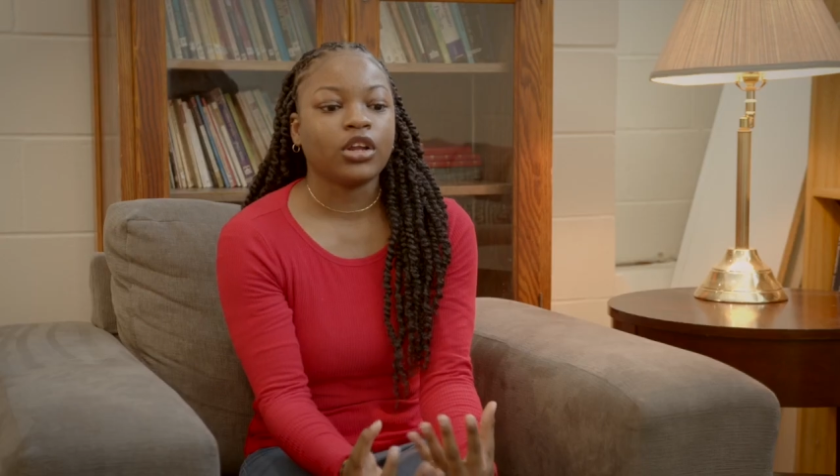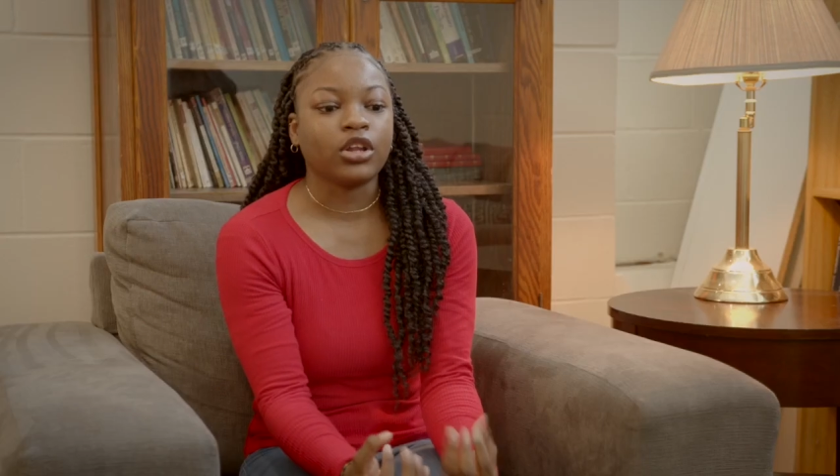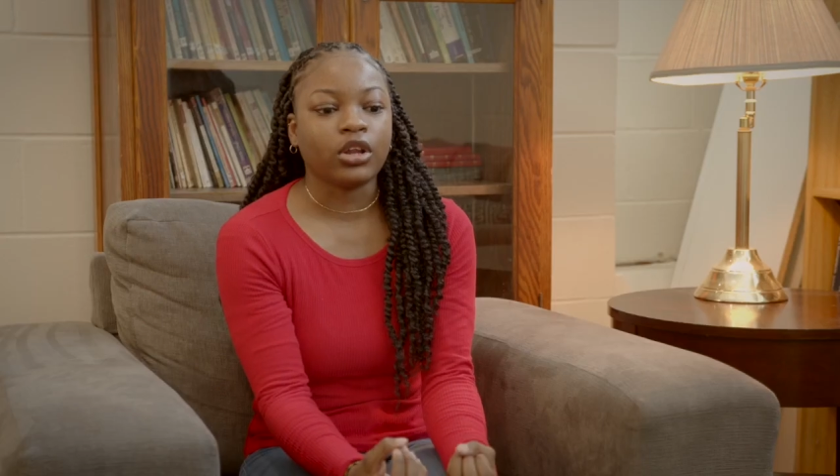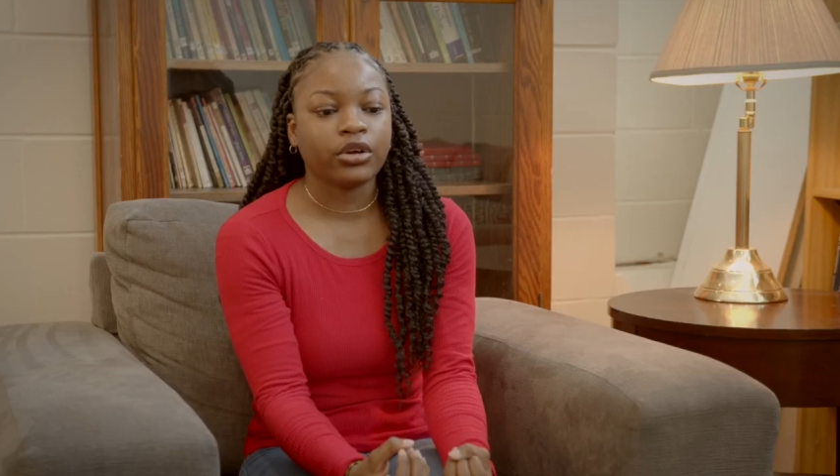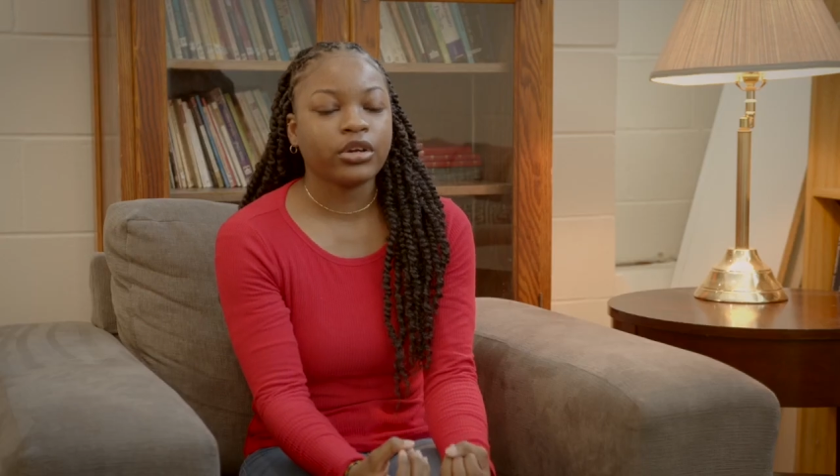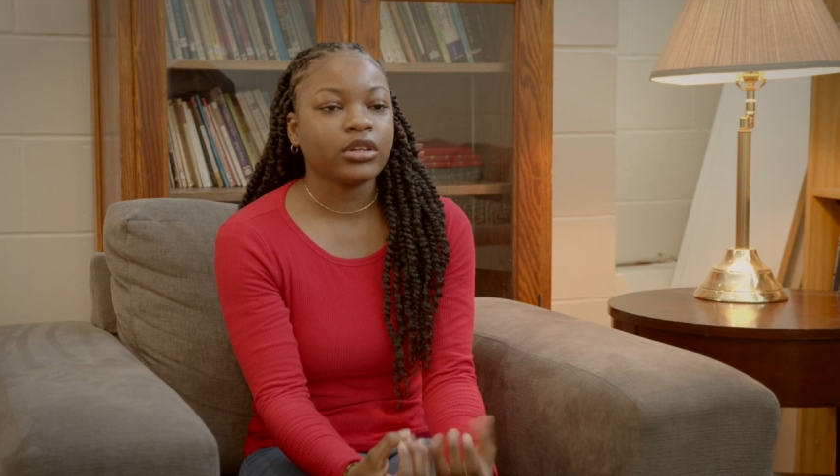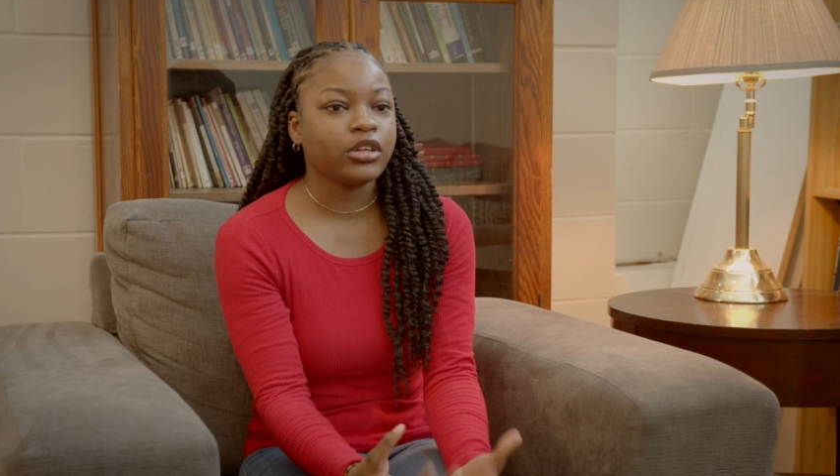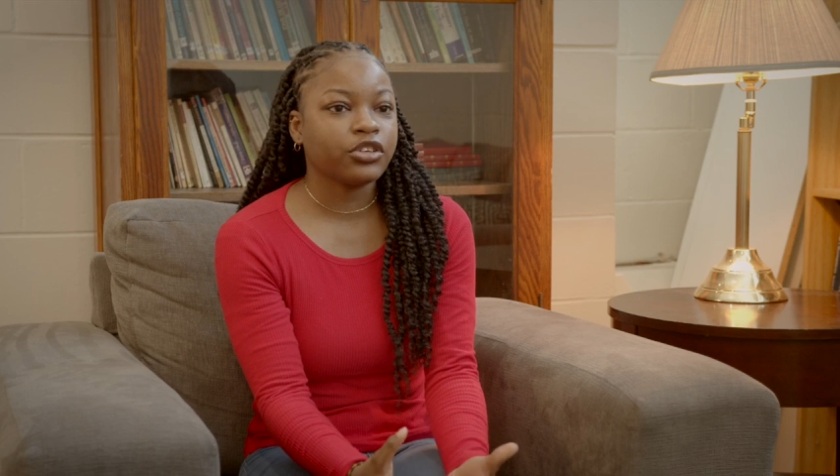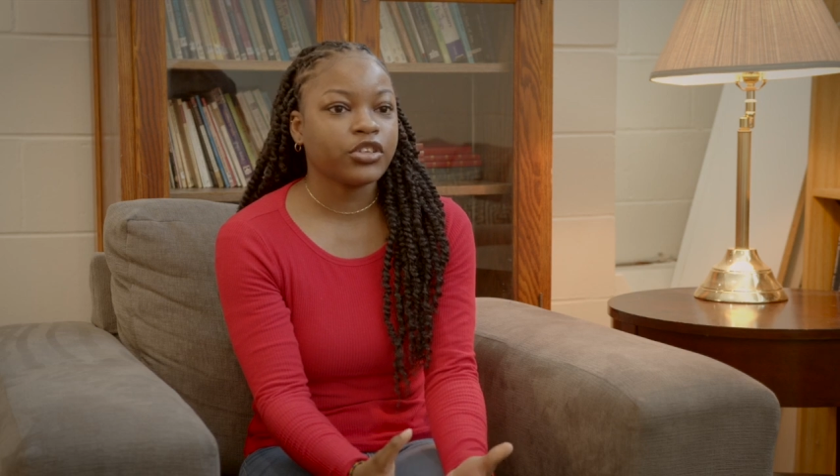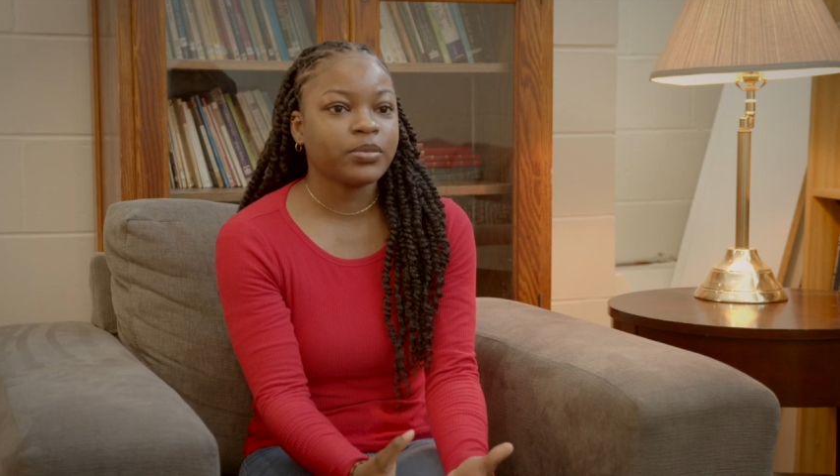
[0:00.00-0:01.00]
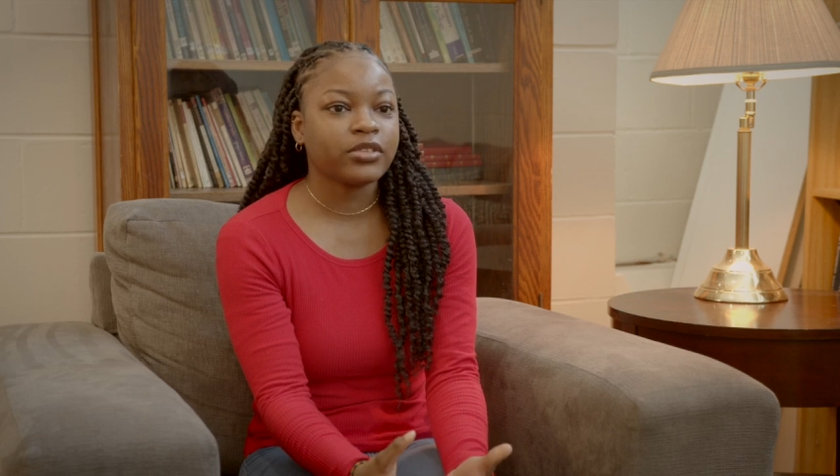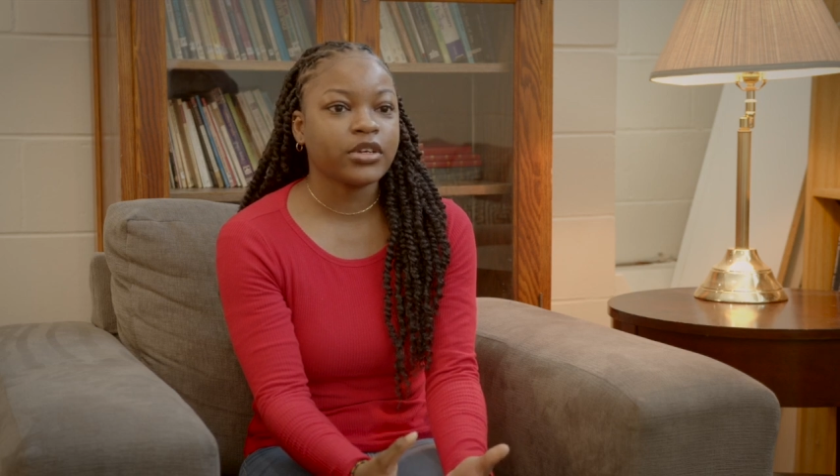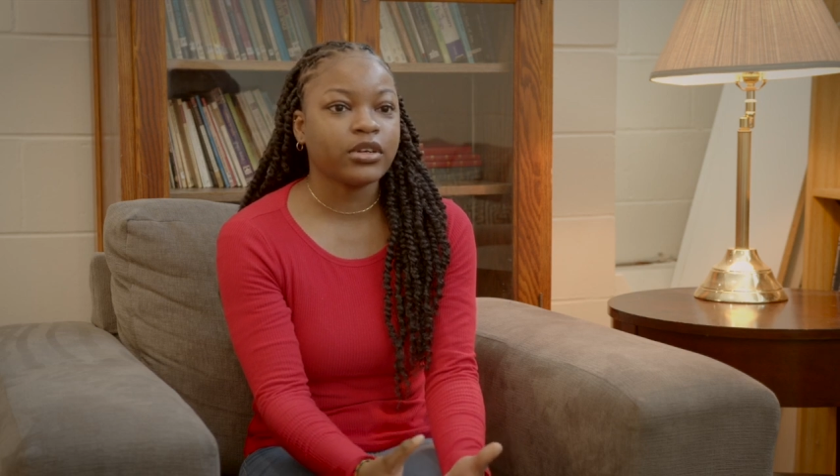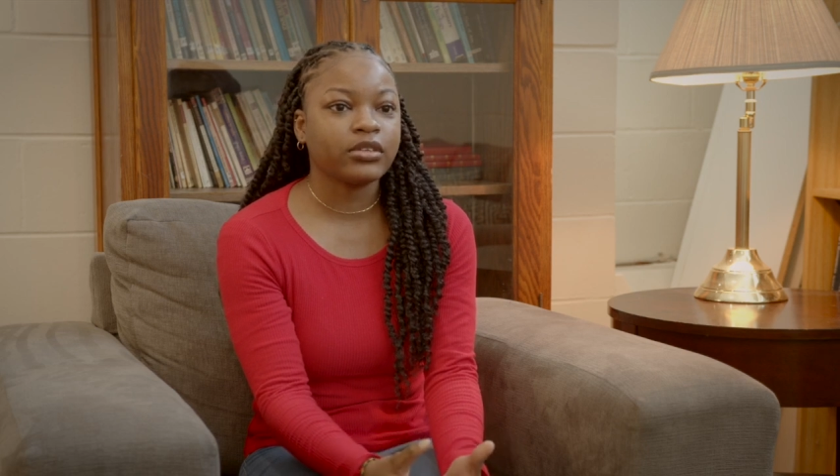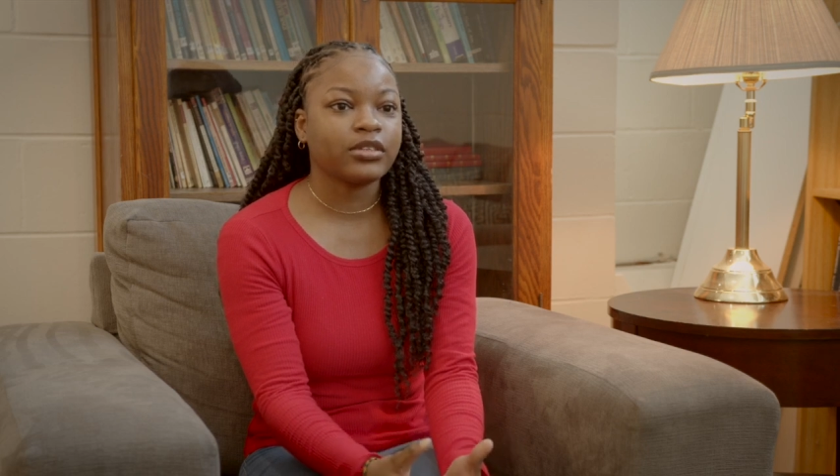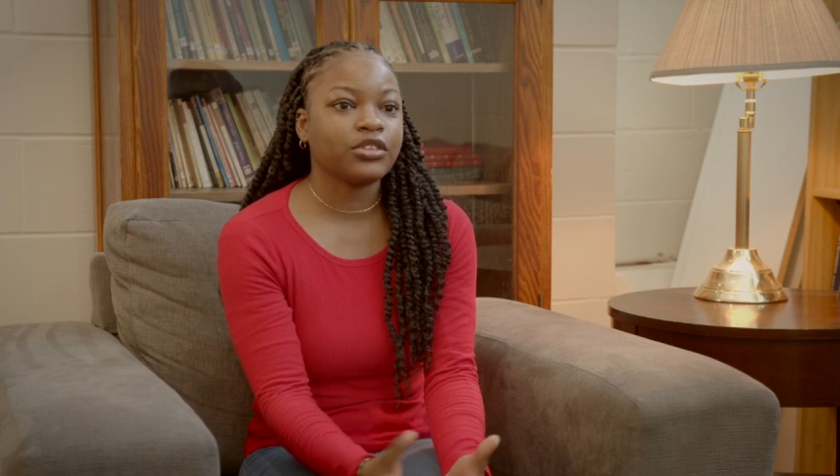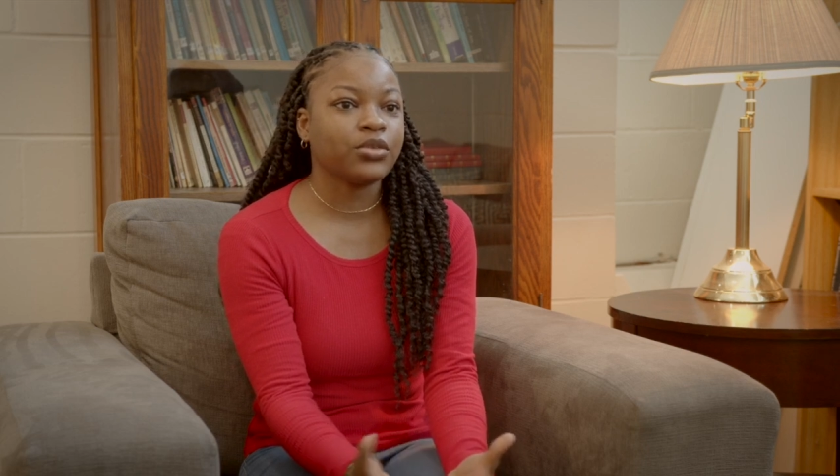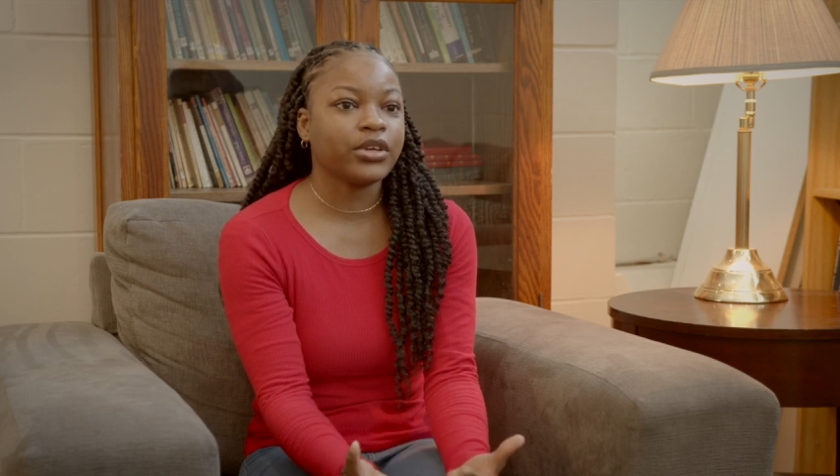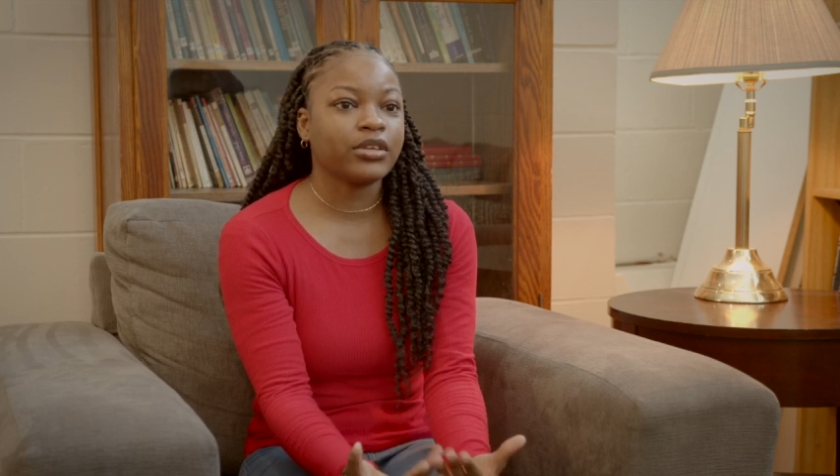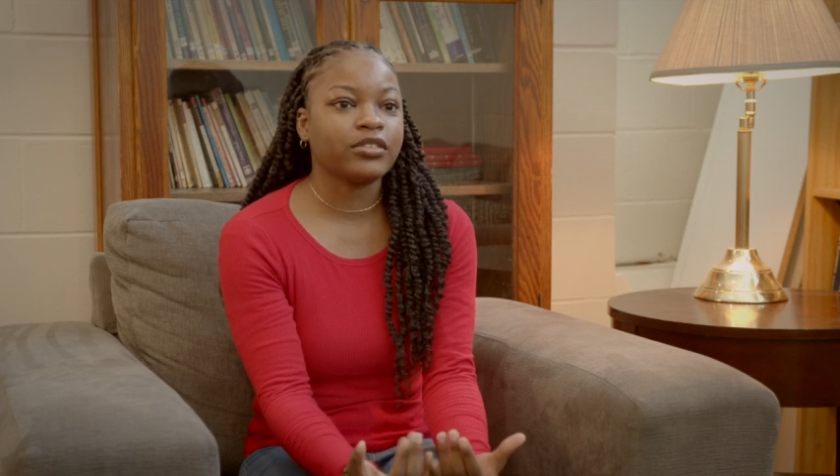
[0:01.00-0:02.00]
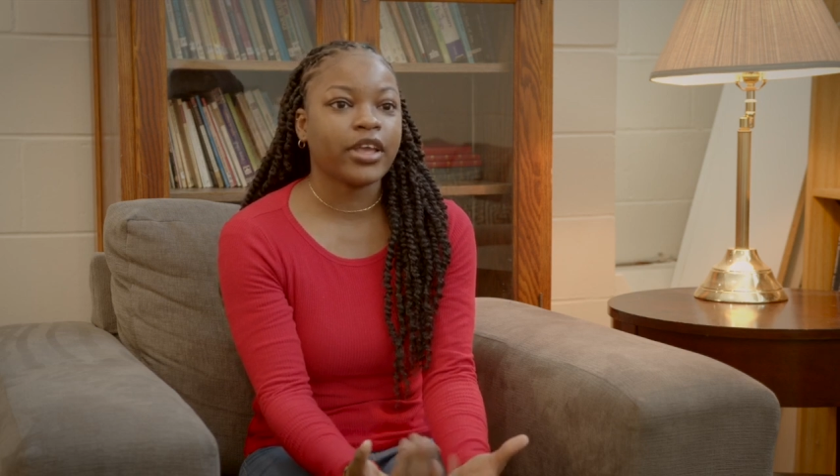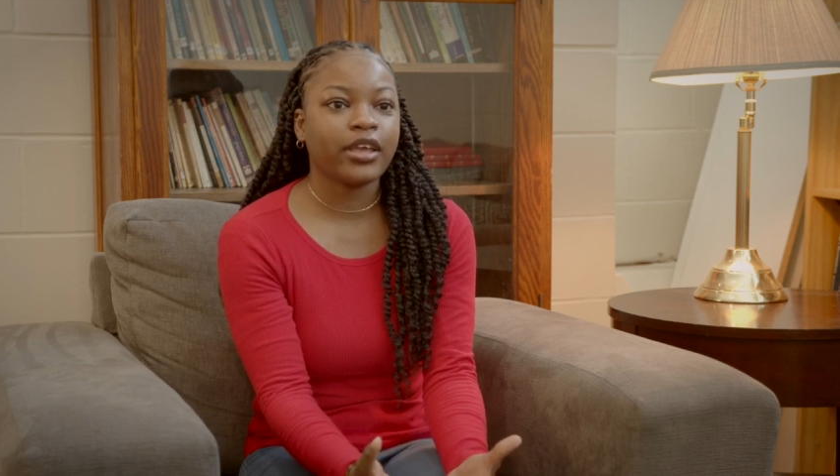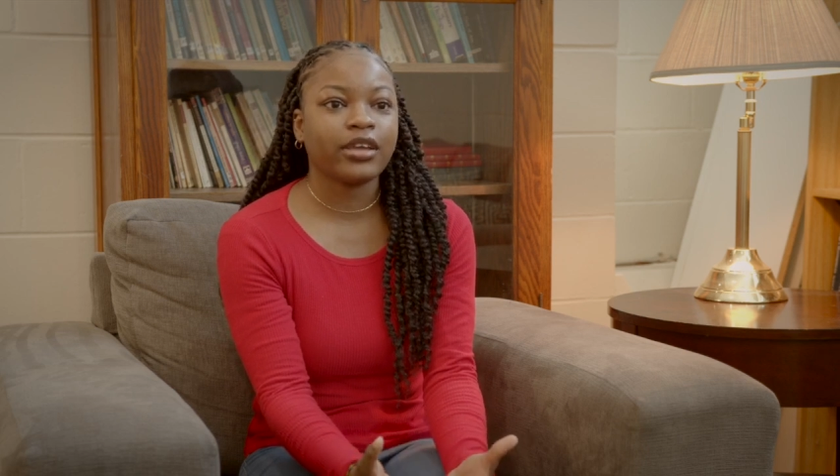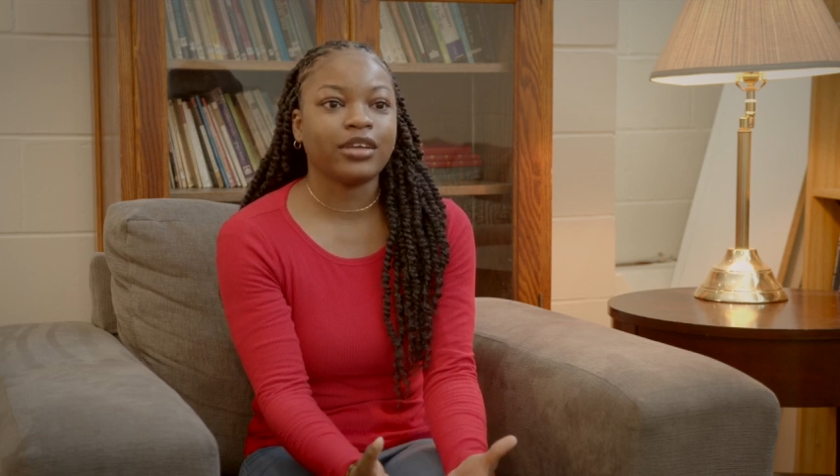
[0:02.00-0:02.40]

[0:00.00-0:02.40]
learn leadership skills that you can take